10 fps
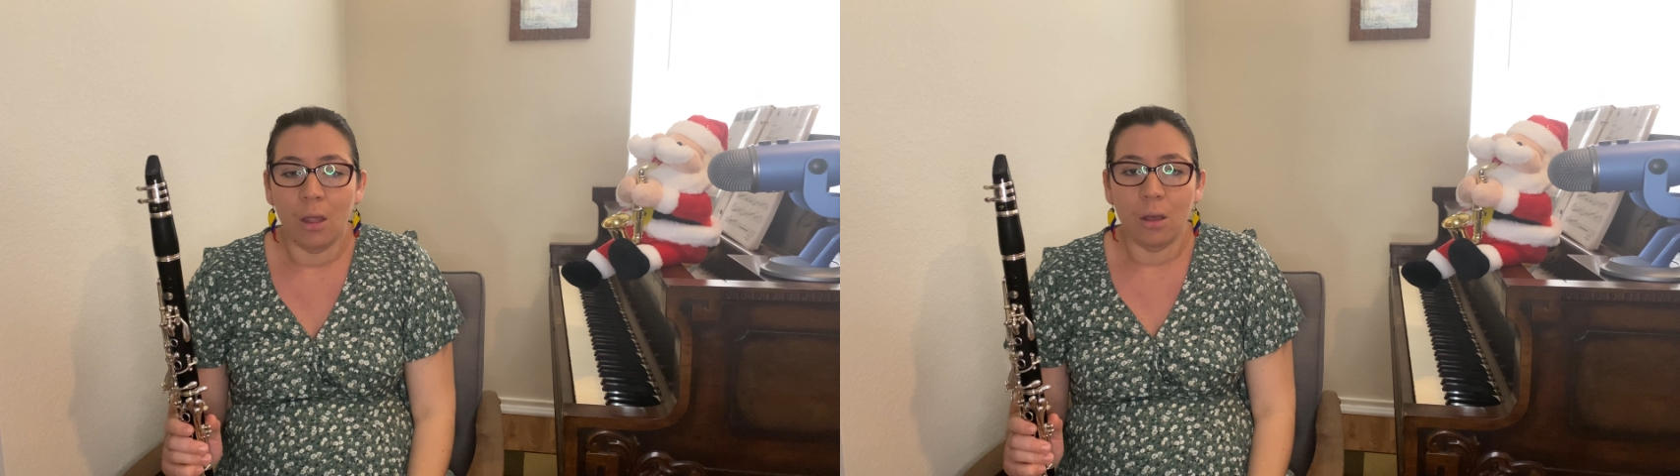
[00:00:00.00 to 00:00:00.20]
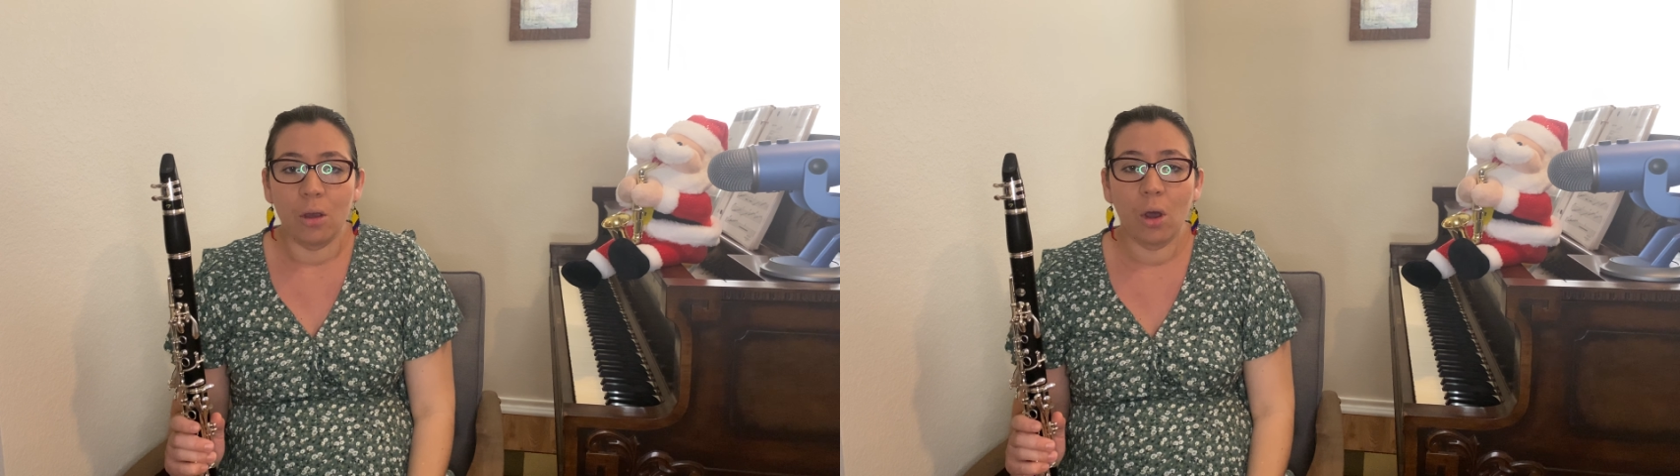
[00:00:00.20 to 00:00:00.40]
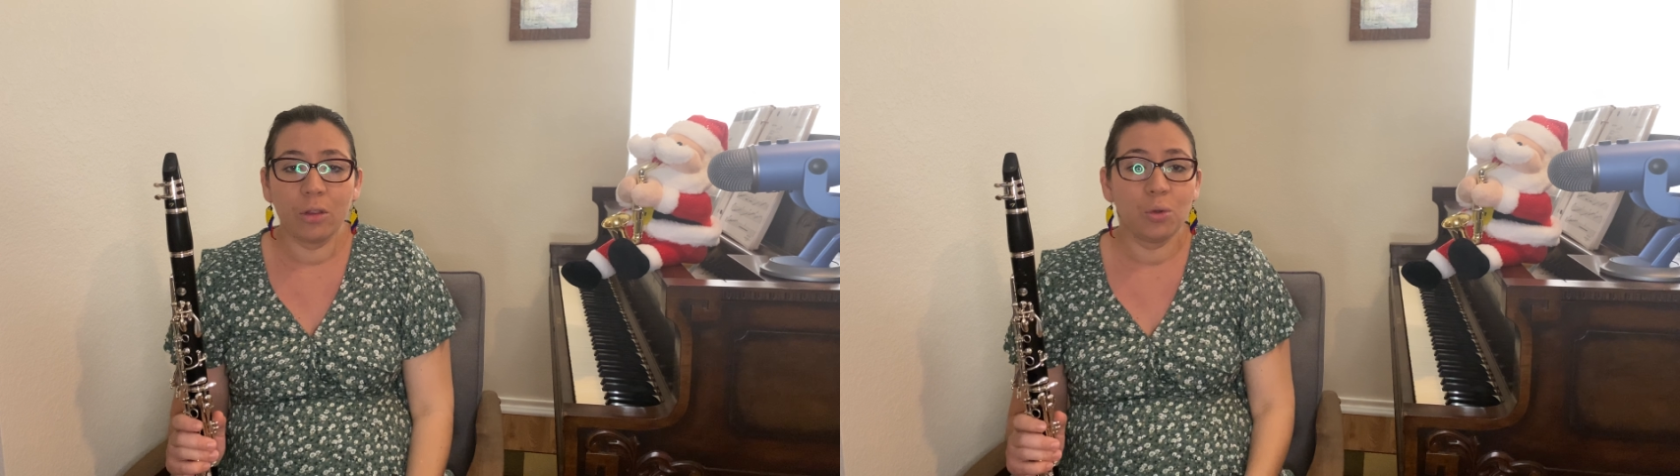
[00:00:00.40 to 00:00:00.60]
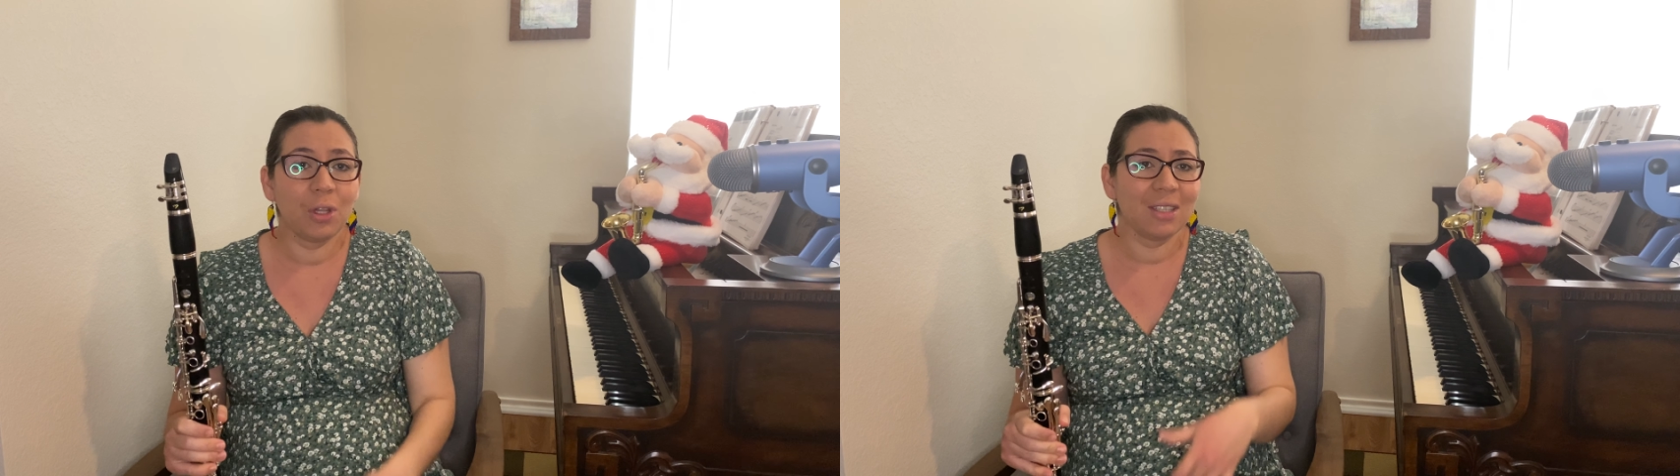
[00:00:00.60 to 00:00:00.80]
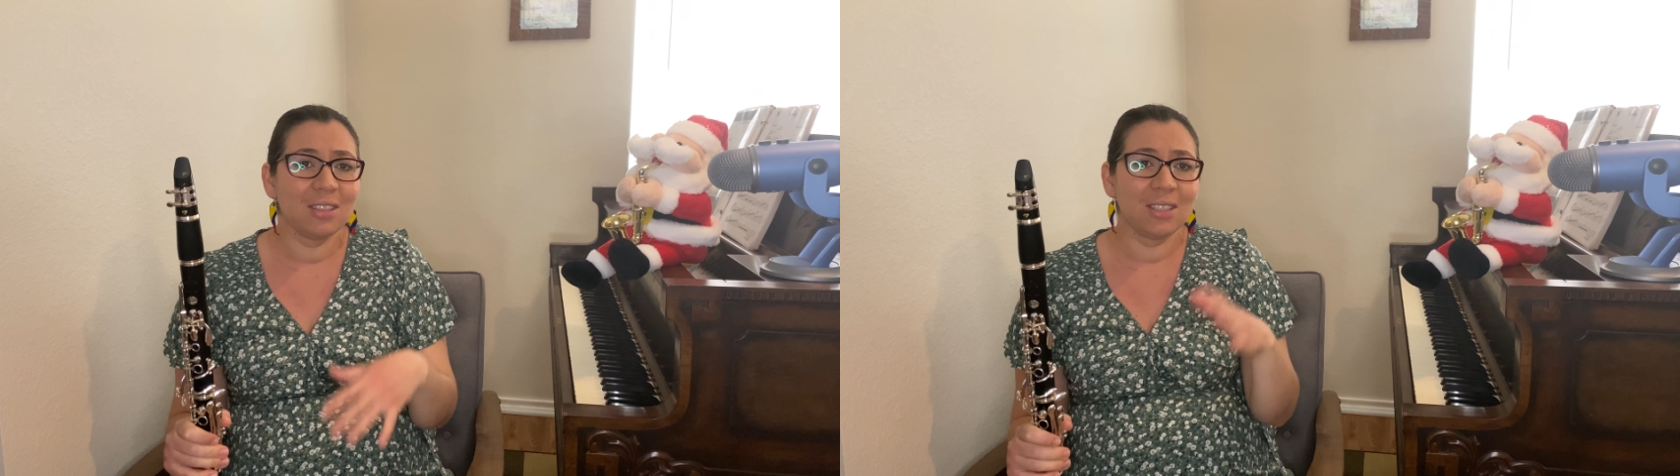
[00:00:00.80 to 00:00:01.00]
Go do
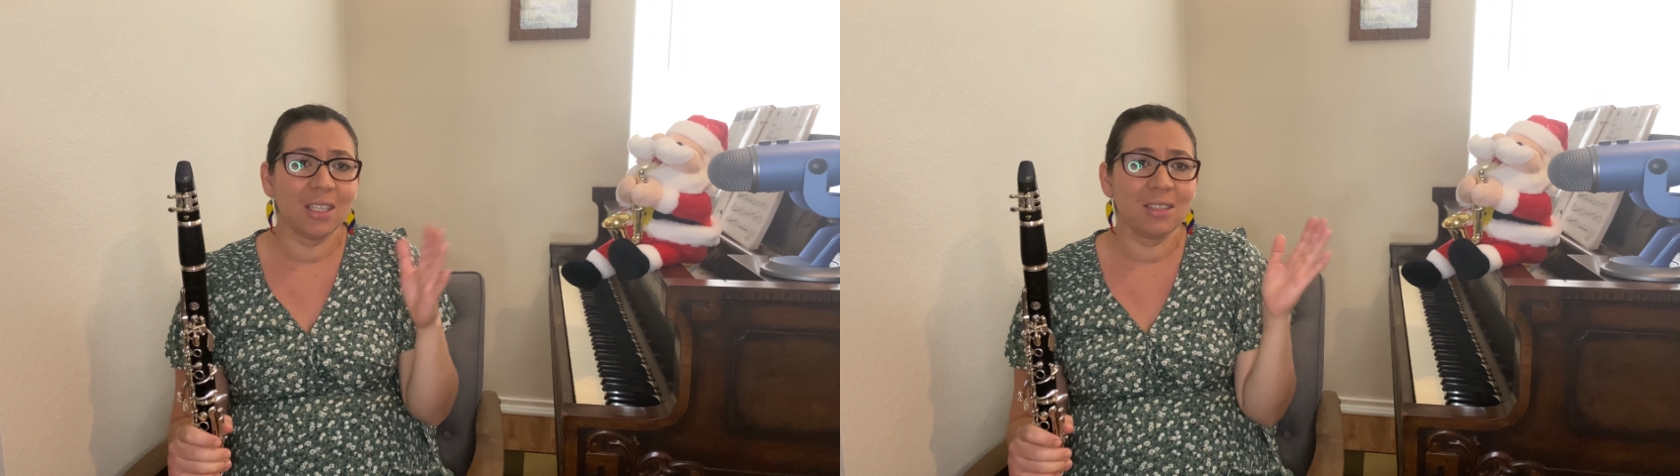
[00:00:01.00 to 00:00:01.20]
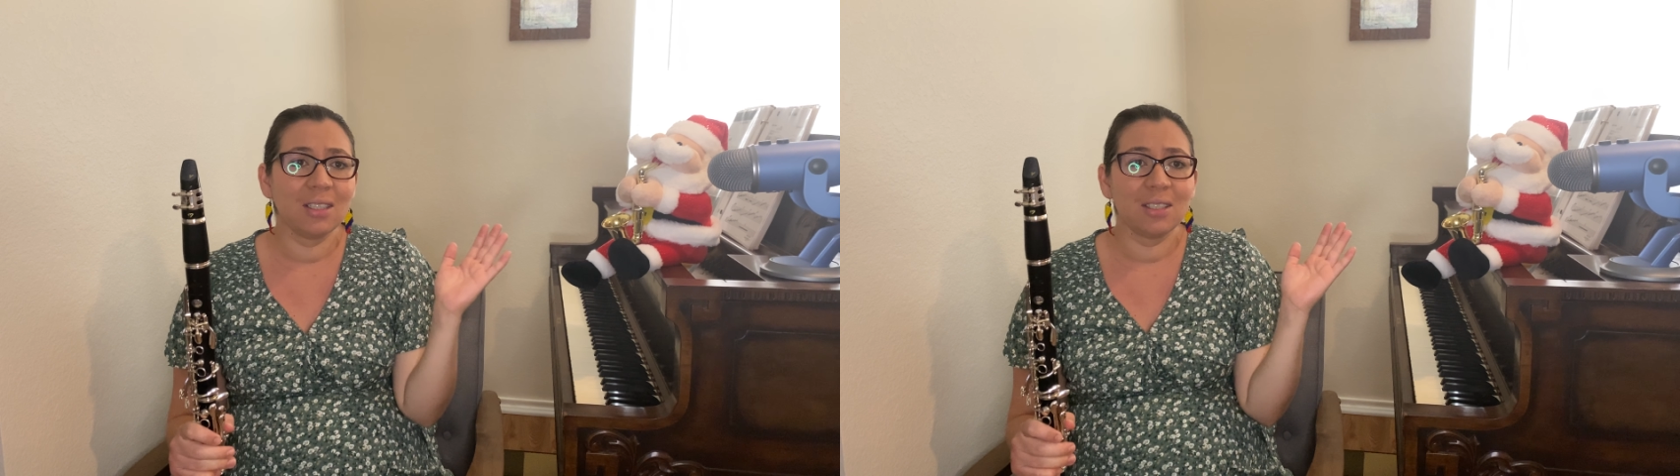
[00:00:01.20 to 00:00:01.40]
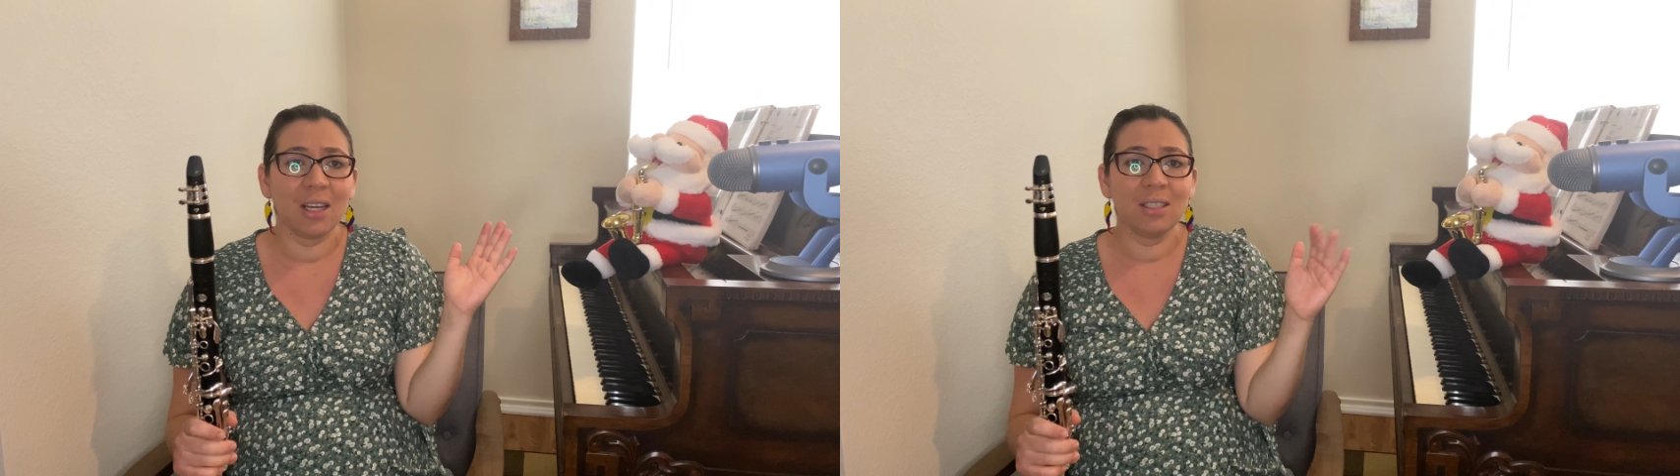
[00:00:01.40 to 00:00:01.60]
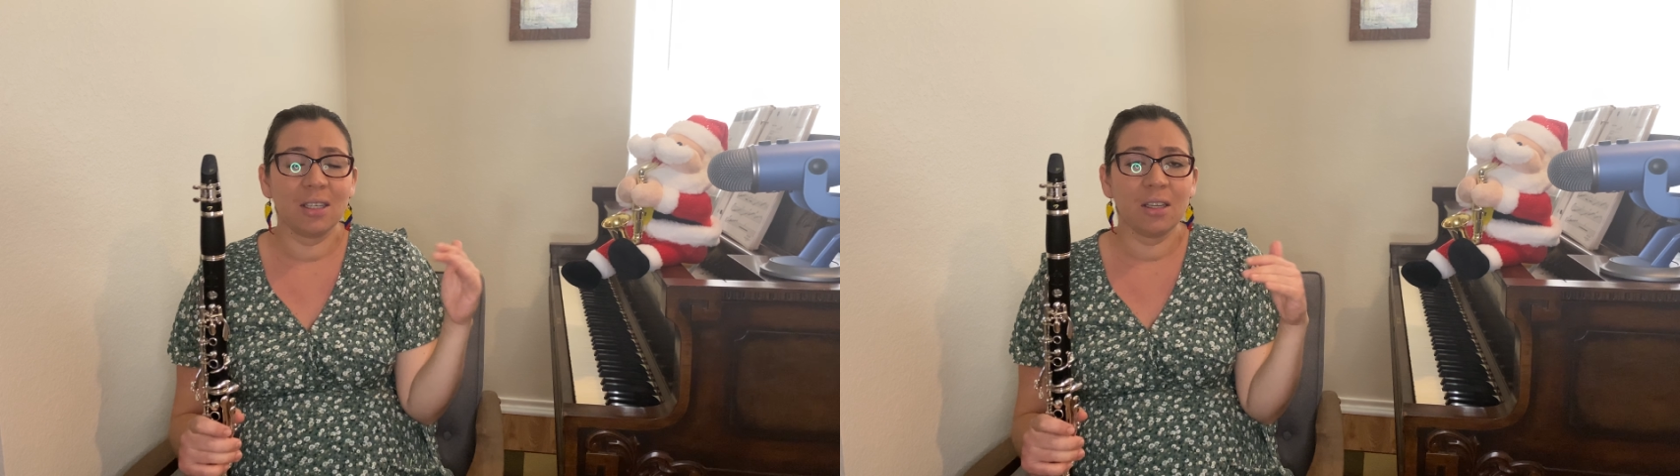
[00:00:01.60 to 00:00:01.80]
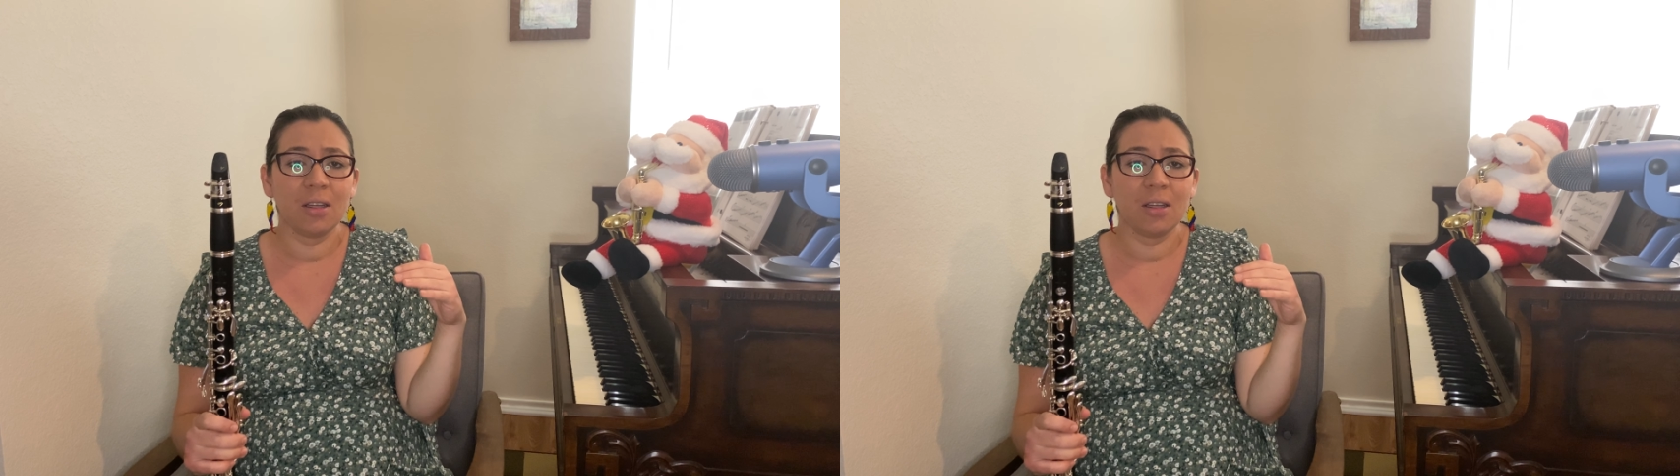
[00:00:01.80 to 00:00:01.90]
this exercise